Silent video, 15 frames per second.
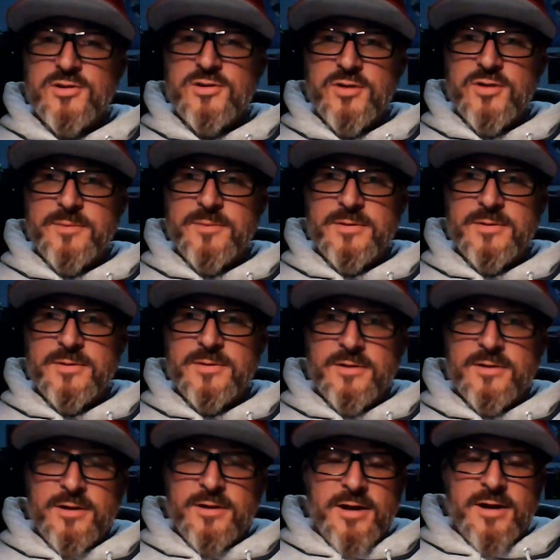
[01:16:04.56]
acid
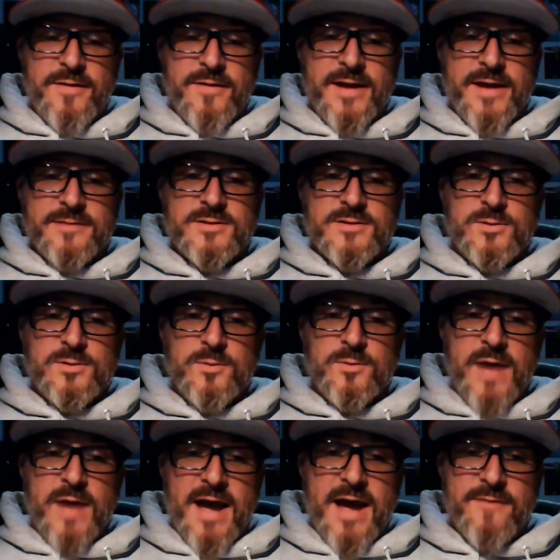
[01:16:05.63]
stripped, and then
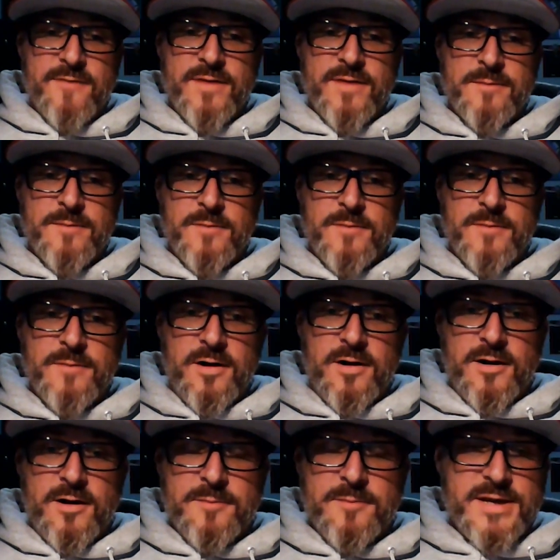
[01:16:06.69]
to have
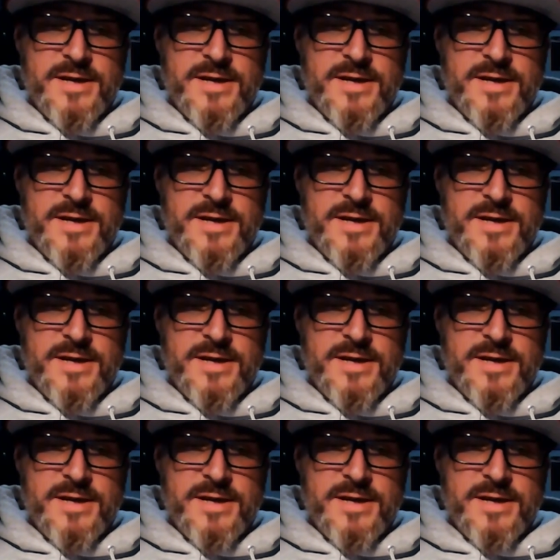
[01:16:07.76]
them